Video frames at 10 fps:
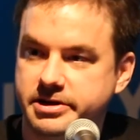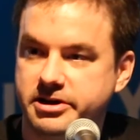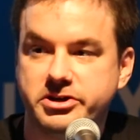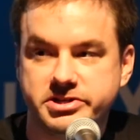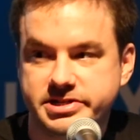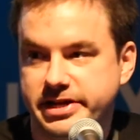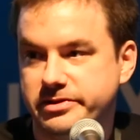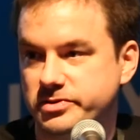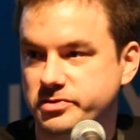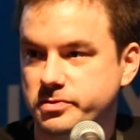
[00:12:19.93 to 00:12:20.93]

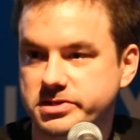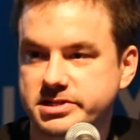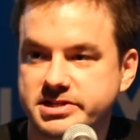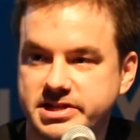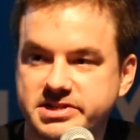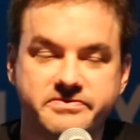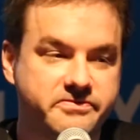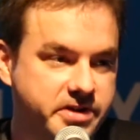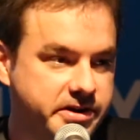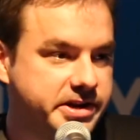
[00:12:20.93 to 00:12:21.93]
understand those rules, because that's
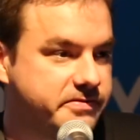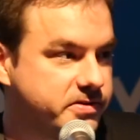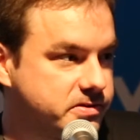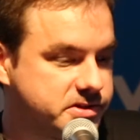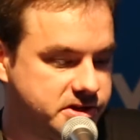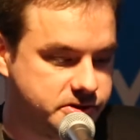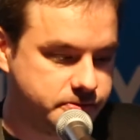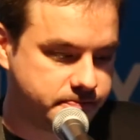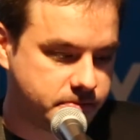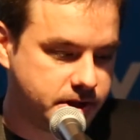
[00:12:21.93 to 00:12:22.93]
very difficult to do.